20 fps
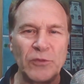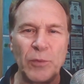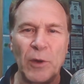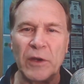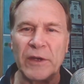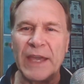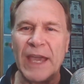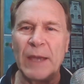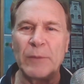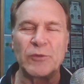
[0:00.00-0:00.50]

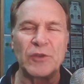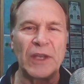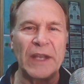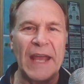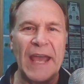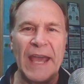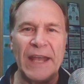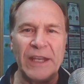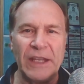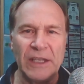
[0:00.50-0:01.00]
games at
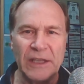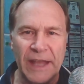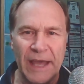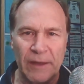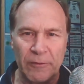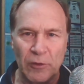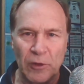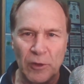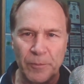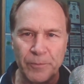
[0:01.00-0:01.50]
any
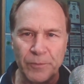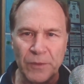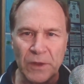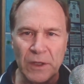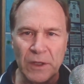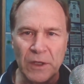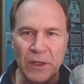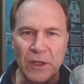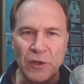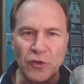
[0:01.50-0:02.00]
level,
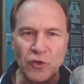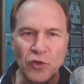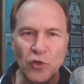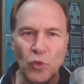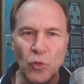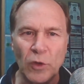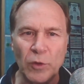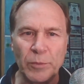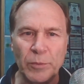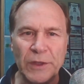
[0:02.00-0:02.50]
you
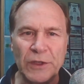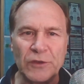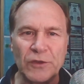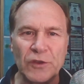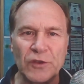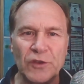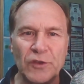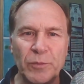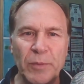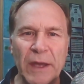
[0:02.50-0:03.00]
will be
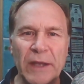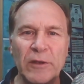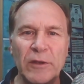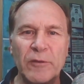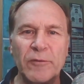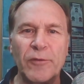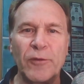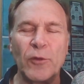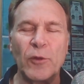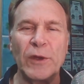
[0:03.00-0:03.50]

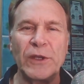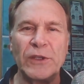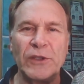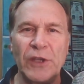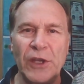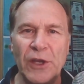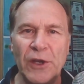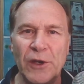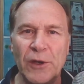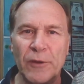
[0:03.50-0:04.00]
suspended for a
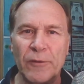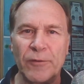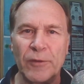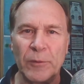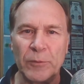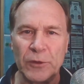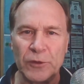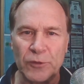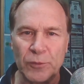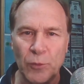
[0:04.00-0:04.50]
year
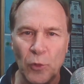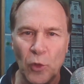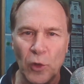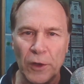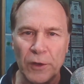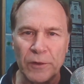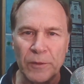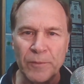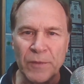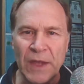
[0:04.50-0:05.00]
from the
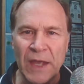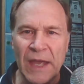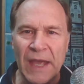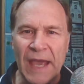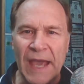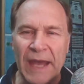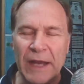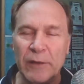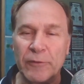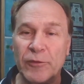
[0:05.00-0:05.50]
sport.
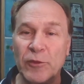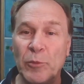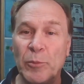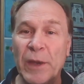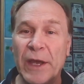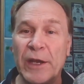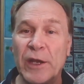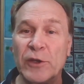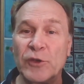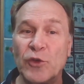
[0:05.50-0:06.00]
And if you
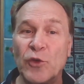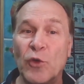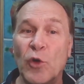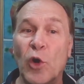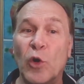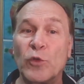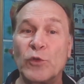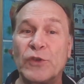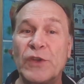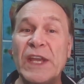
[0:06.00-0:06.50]
bet on your
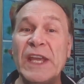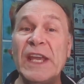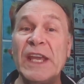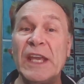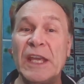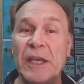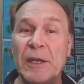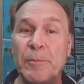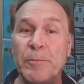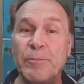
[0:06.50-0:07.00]
own
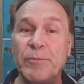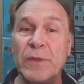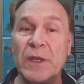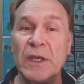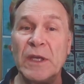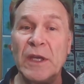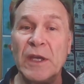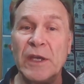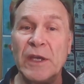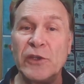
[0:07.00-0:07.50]
team,
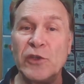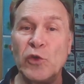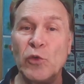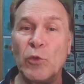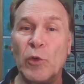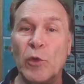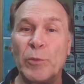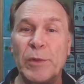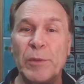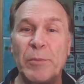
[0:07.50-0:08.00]
you
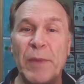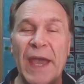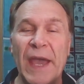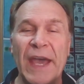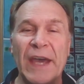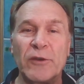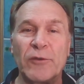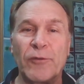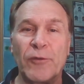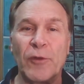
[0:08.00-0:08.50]
will be
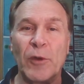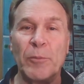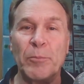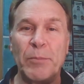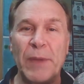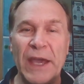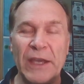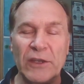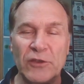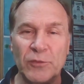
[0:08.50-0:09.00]
banned from
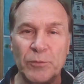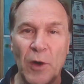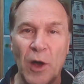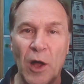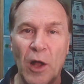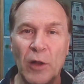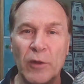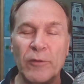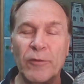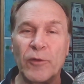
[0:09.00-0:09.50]

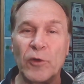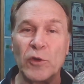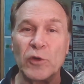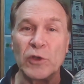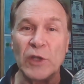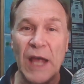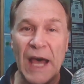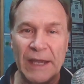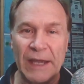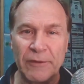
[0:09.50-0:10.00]
baseball for
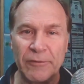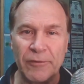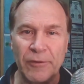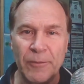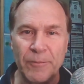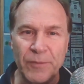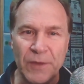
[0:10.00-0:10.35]
life.